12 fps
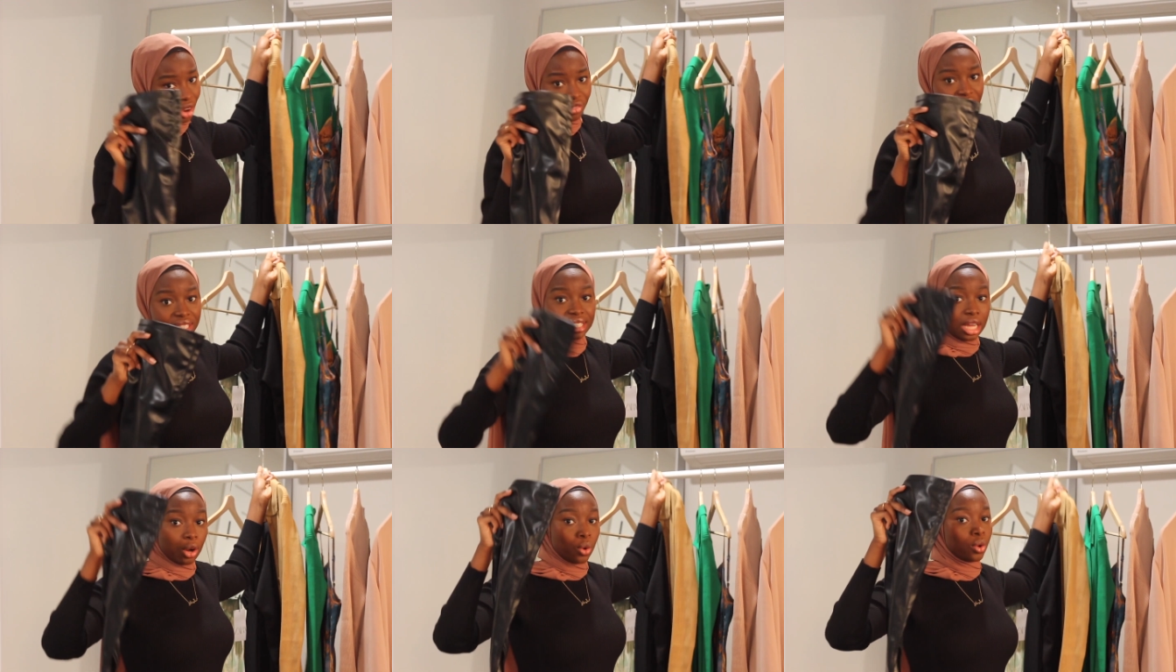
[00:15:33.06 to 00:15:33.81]
outfits
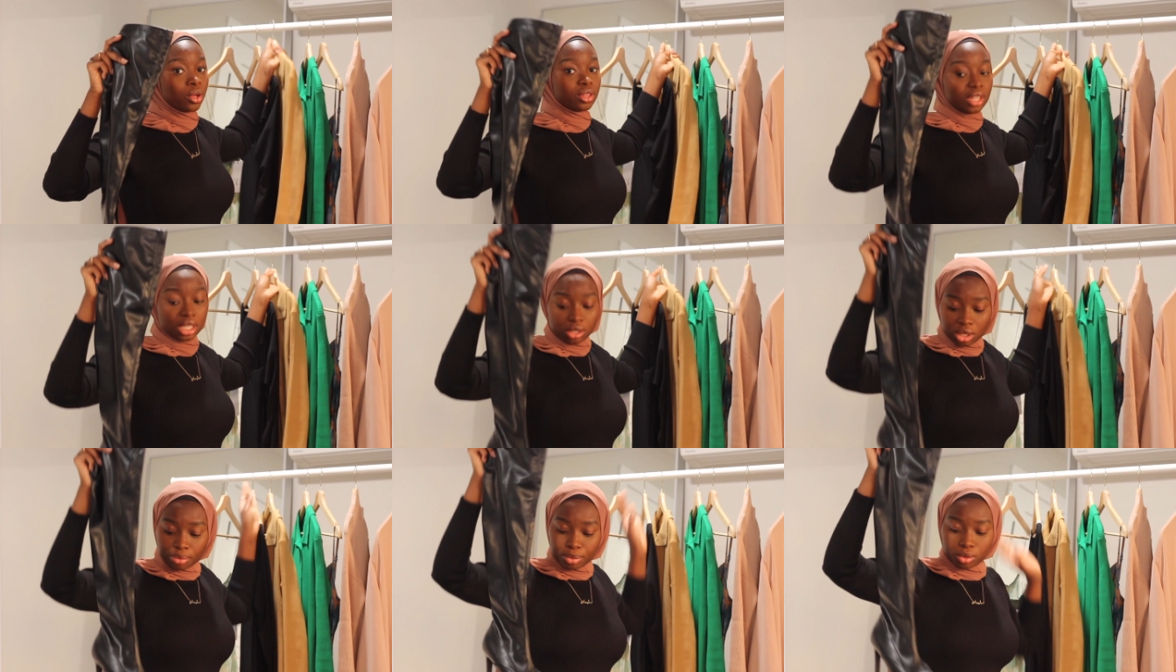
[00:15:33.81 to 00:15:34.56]
so these
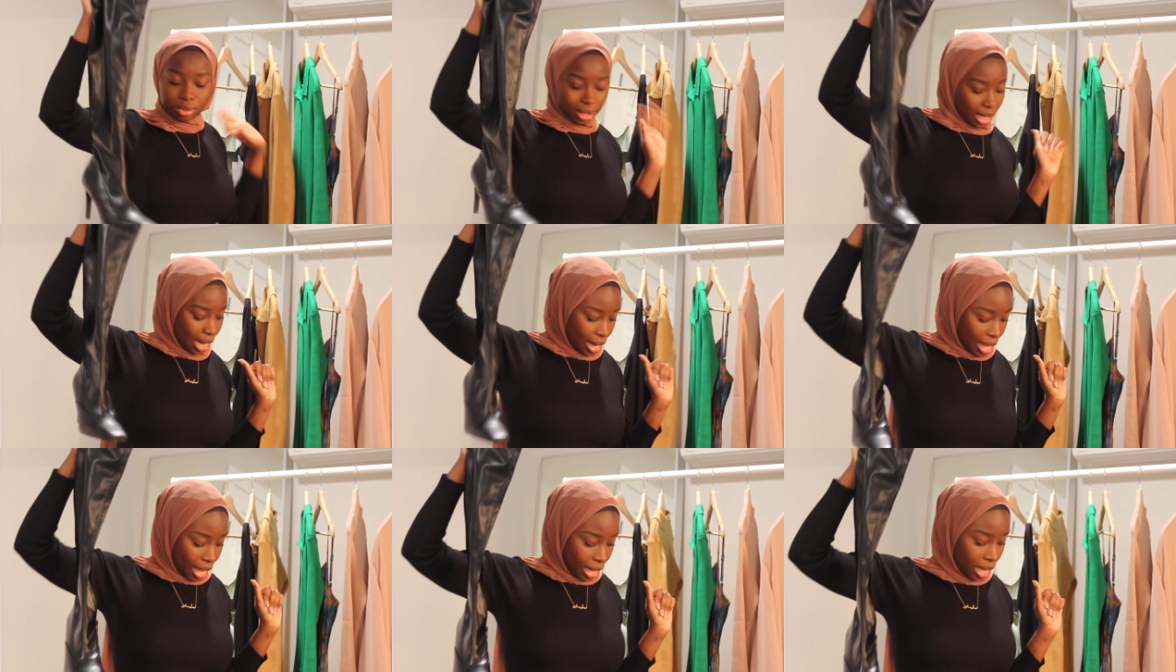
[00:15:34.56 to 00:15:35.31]
are the boots that
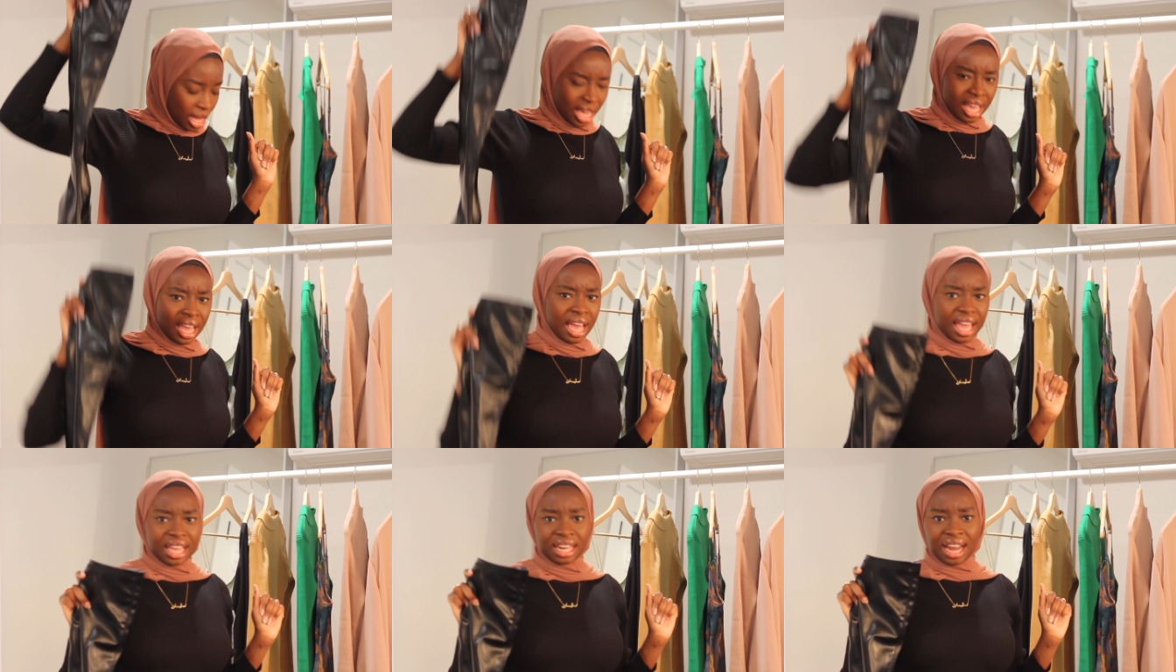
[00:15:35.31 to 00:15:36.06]
I got
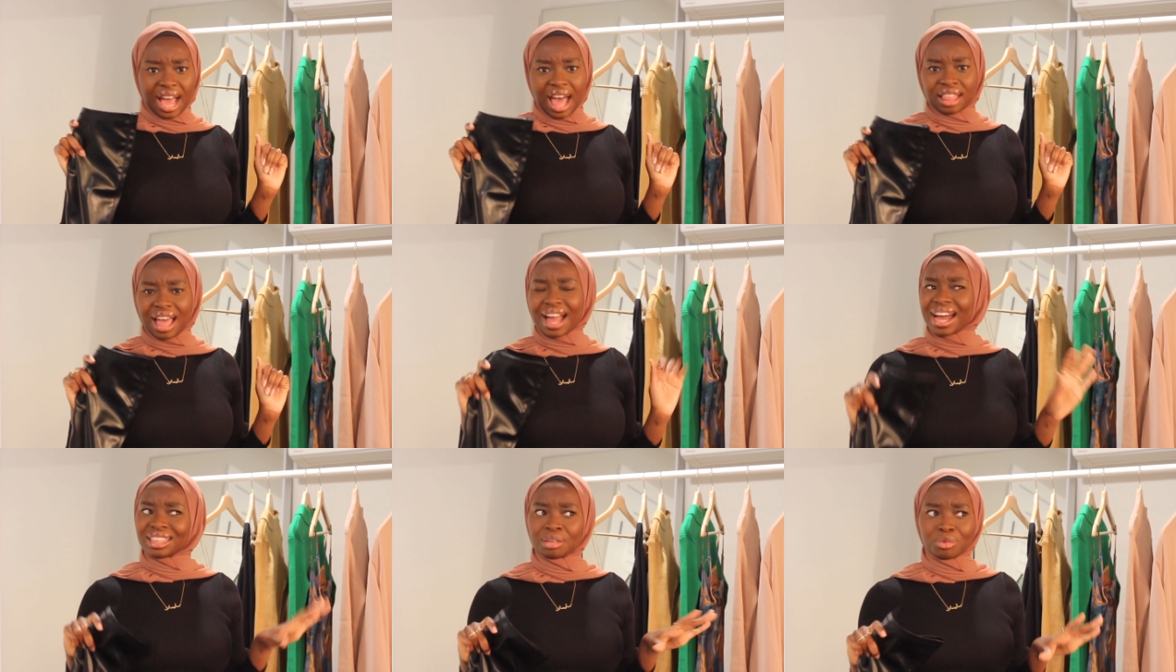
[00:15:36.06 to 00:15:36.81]
and I, I
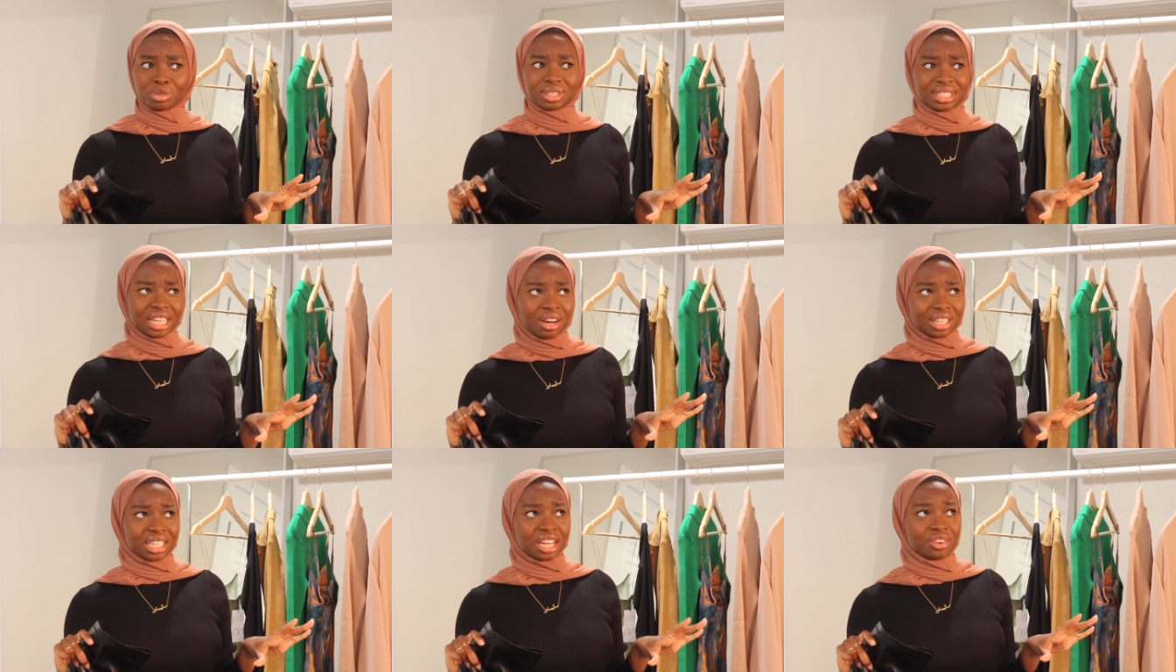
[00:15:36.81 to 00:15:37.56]
got them on sale
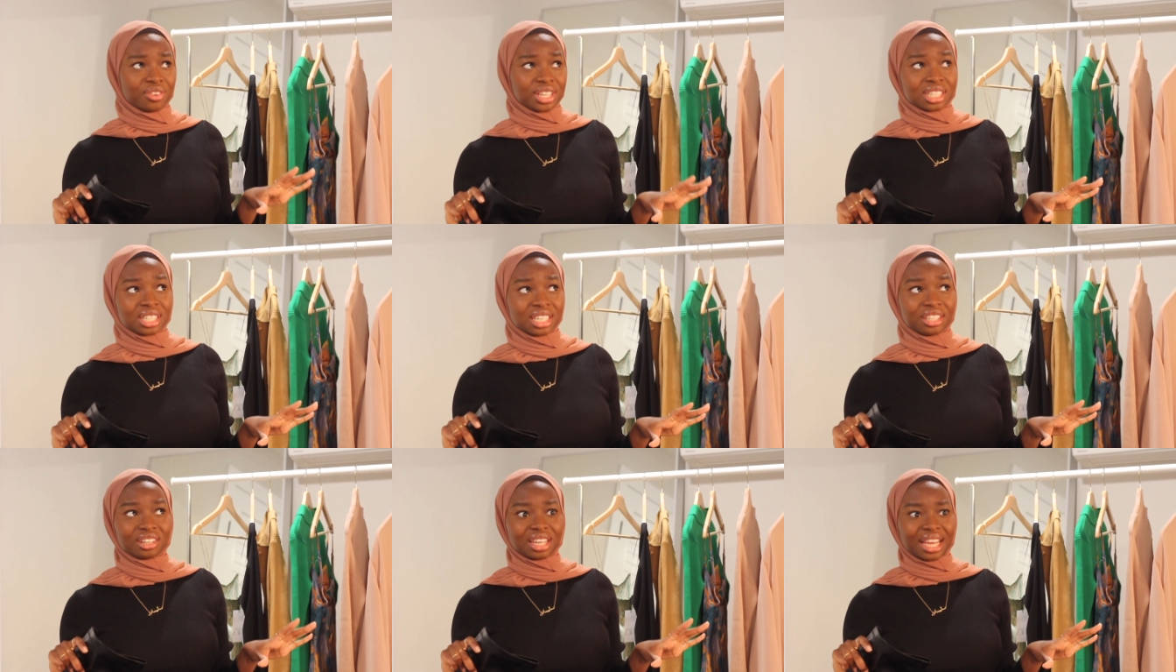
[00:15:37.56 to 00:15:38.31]
I think
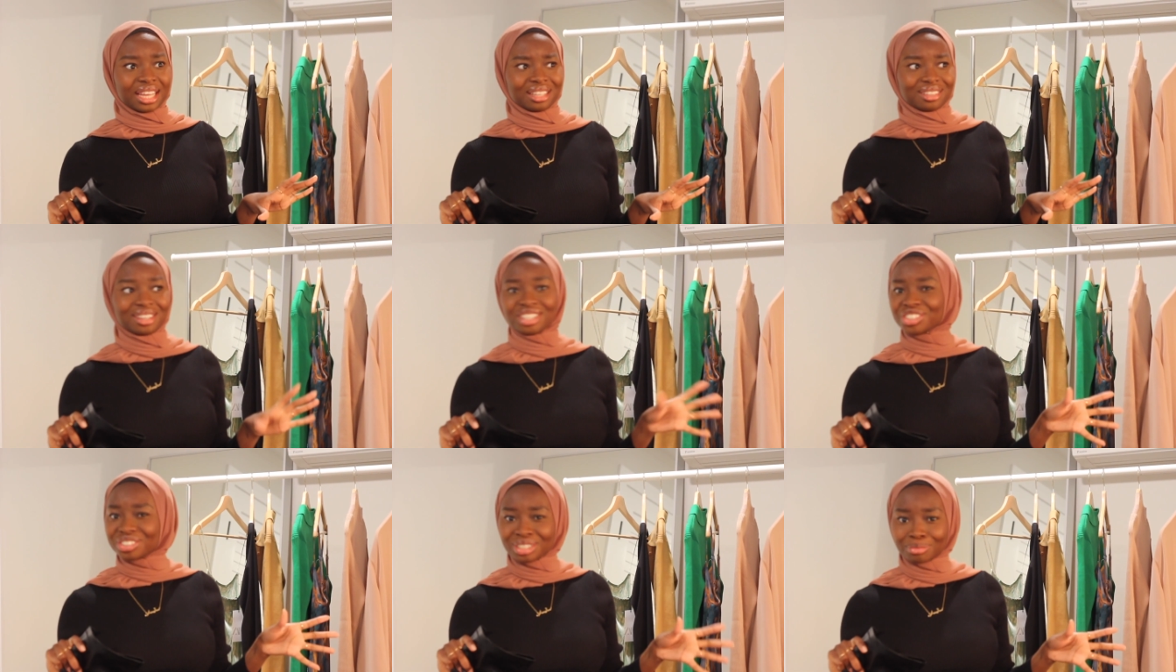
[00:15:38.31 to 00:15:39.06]
originally they're like
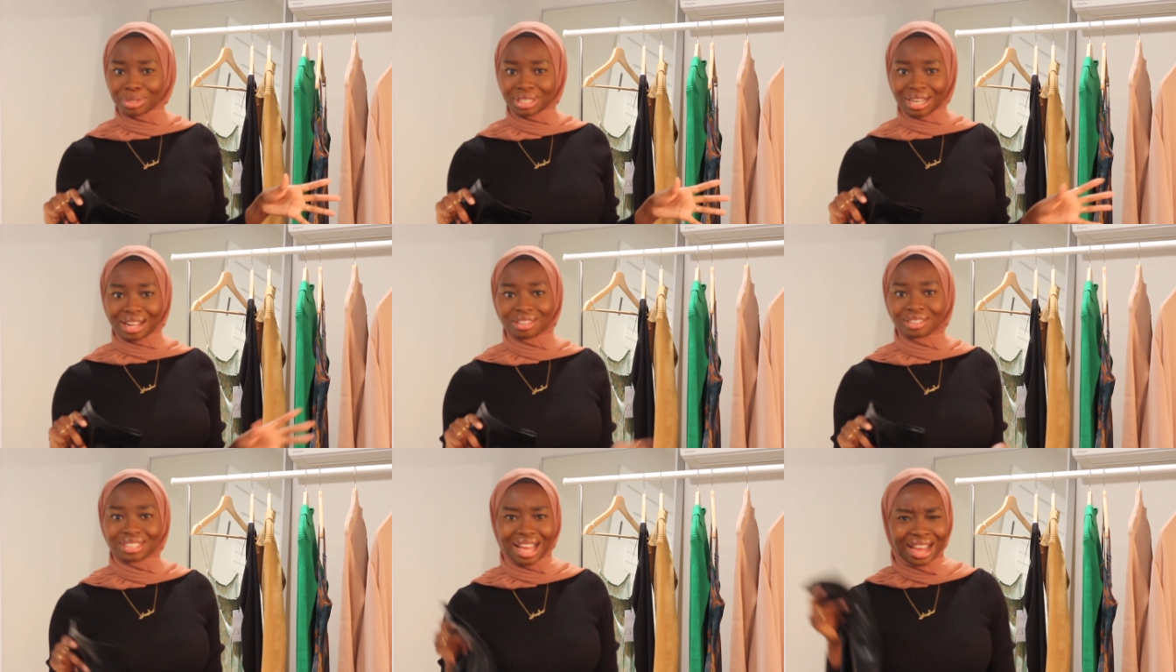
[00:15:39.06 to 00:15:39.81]
100 something
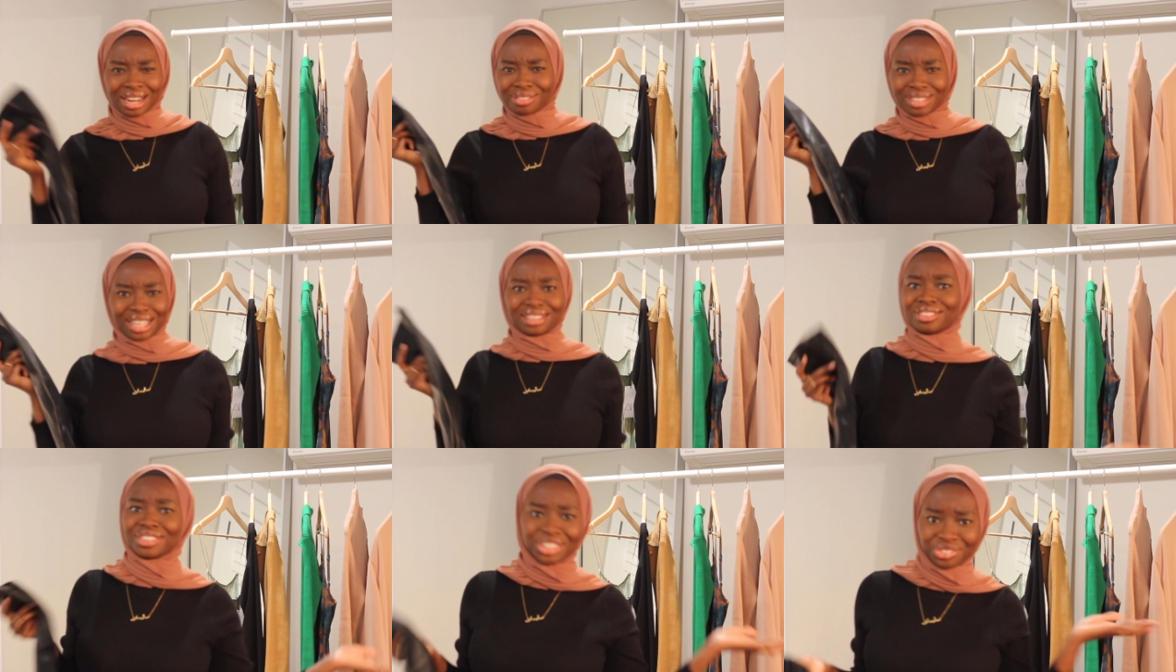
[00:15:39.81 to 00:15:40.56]
dollars I got it for
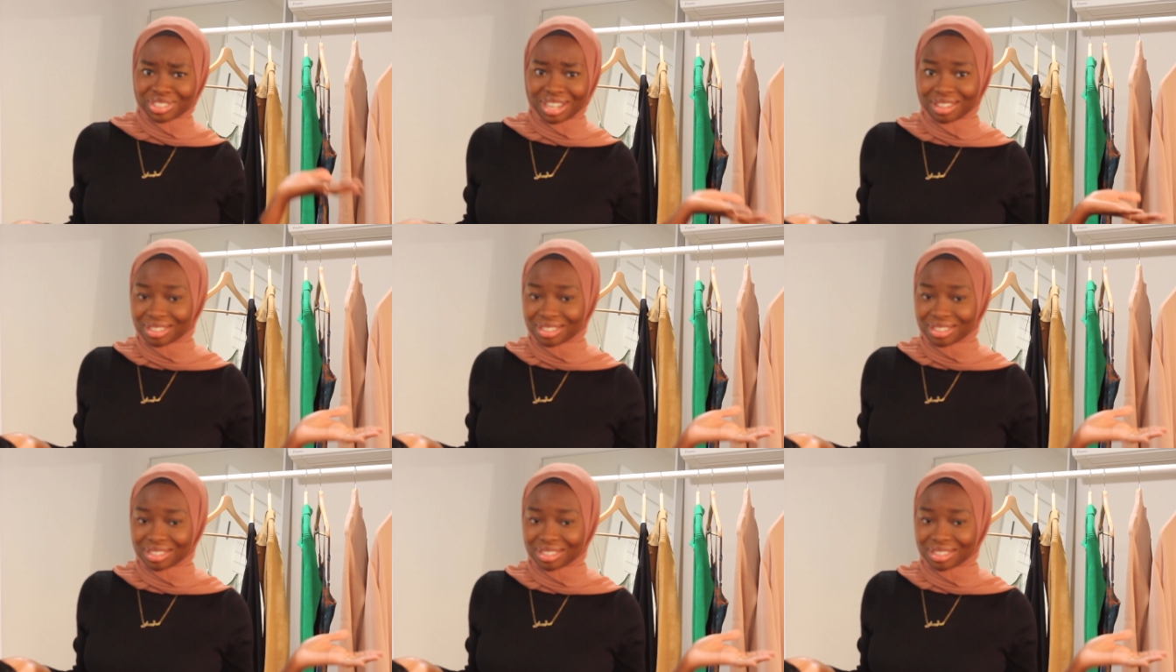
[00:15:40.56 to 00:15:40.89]
like $33